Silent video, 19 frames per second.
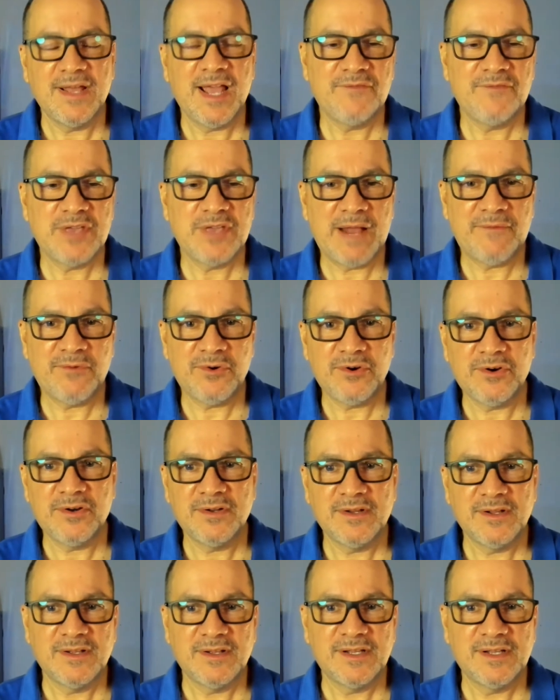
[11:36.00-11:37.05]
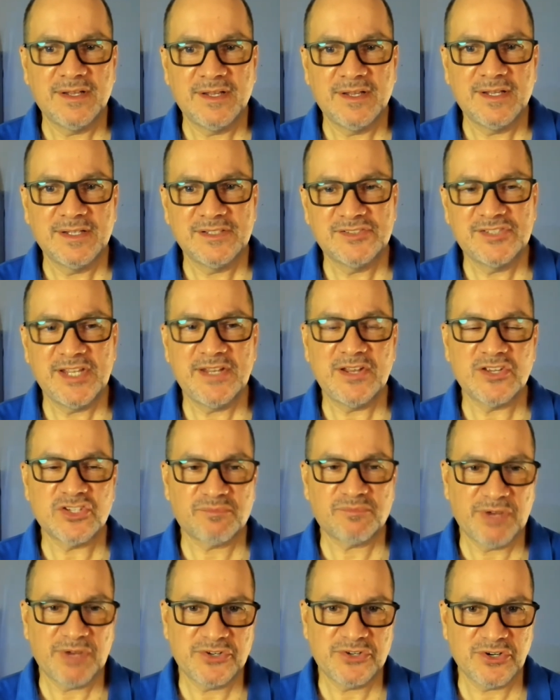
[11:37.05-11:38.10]
have you ever seen a
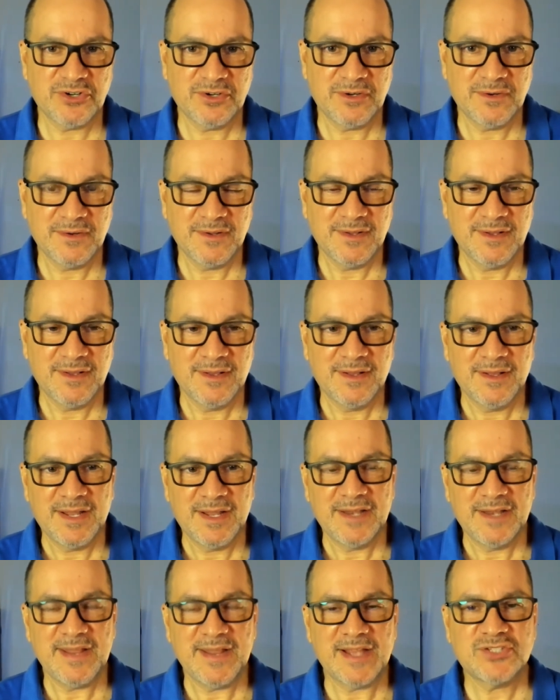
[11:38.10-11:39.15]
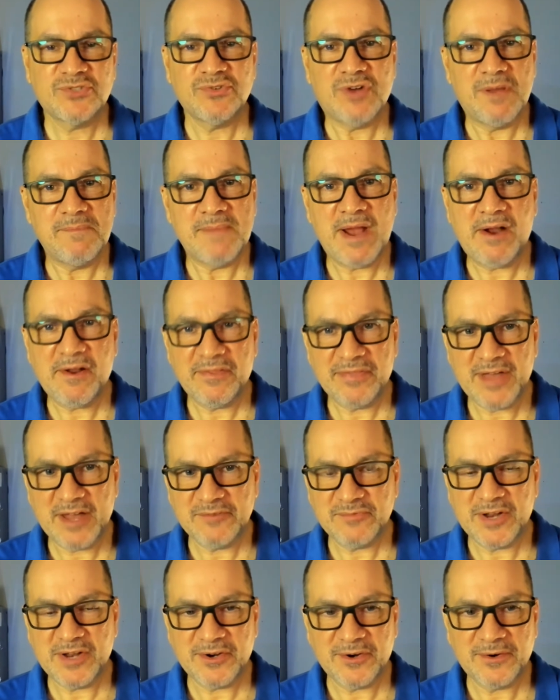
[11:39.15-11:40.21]
sprinter next to a marathon
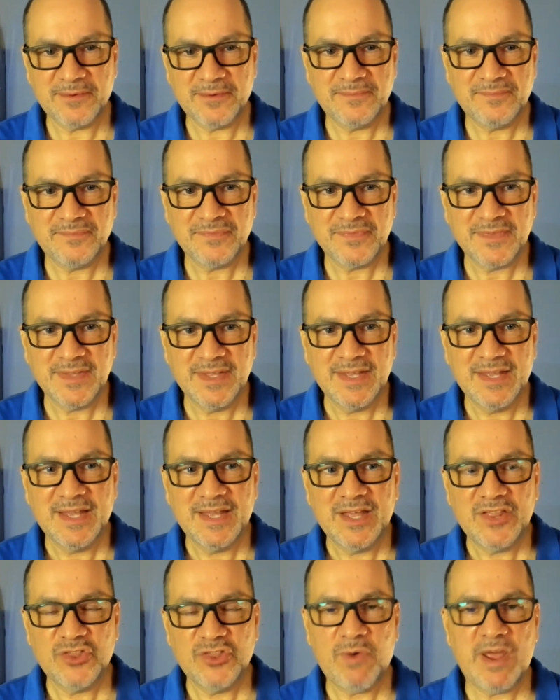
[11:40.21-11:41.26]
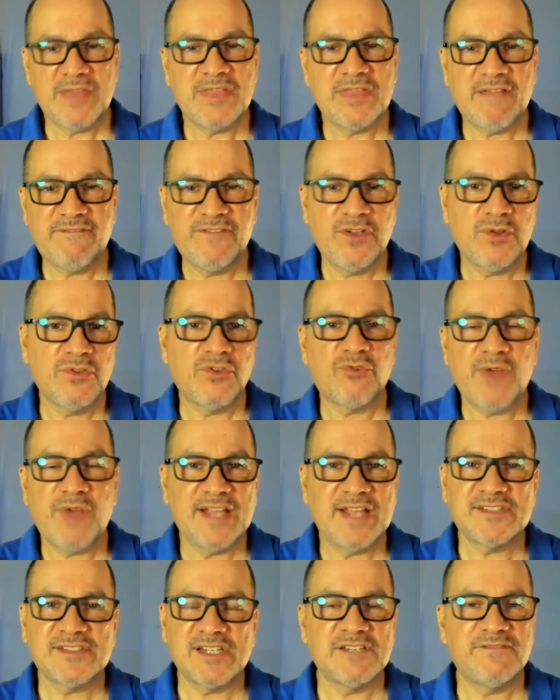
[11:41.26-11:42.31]
runner? The way they view the
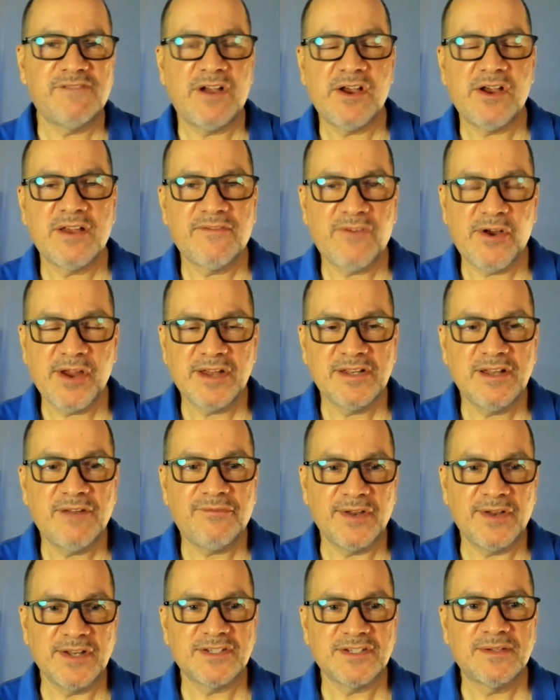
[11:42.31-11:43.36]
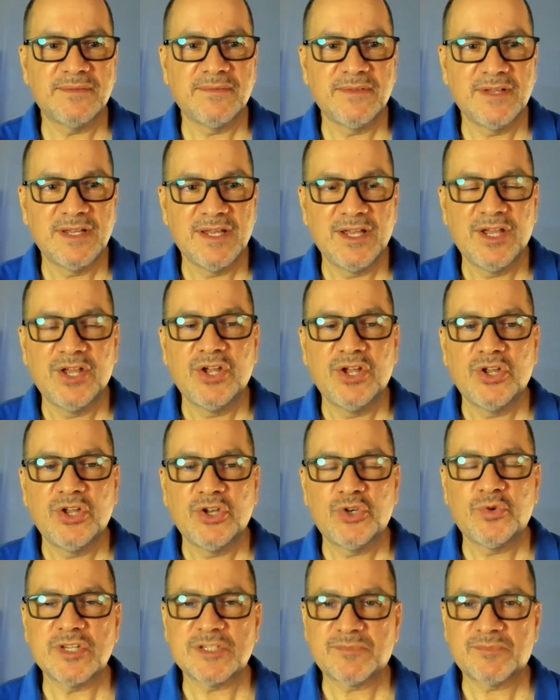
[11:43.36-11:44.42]
race is very, very different.
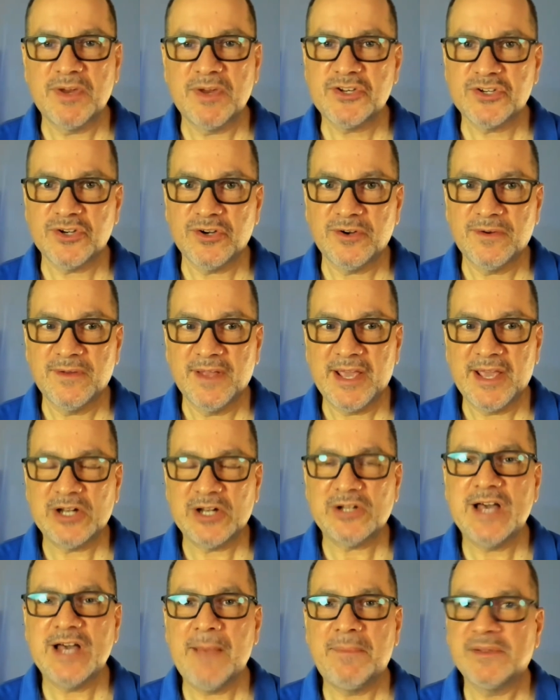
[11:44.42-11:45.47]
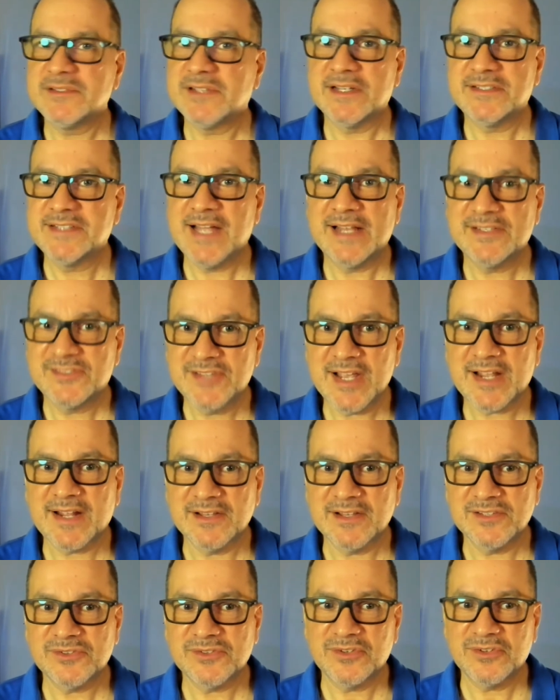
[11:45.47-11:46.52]
To a sprinter, it all happens in 10
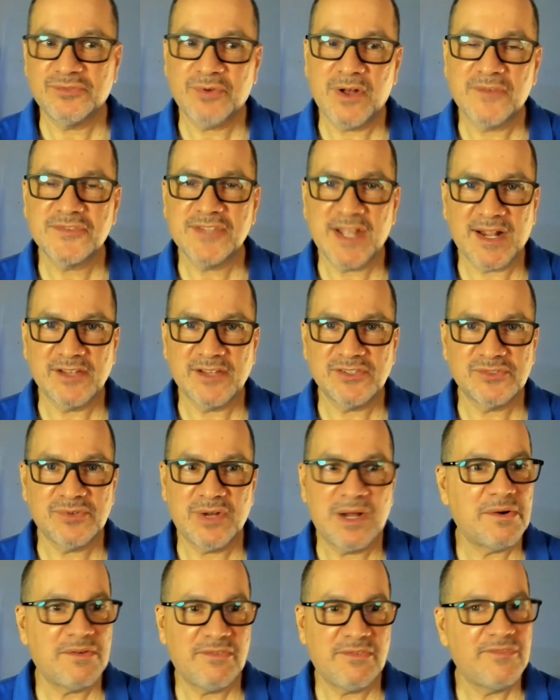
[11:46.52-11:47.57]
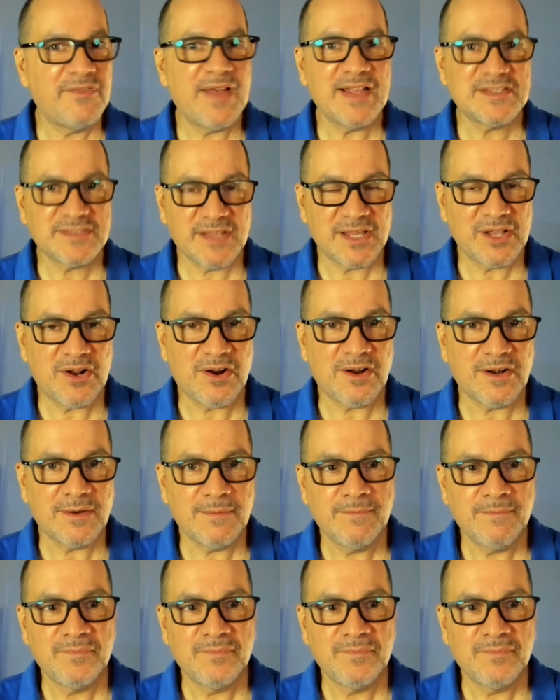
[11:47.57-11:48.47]
seconds or 12 seconds or however fast they are.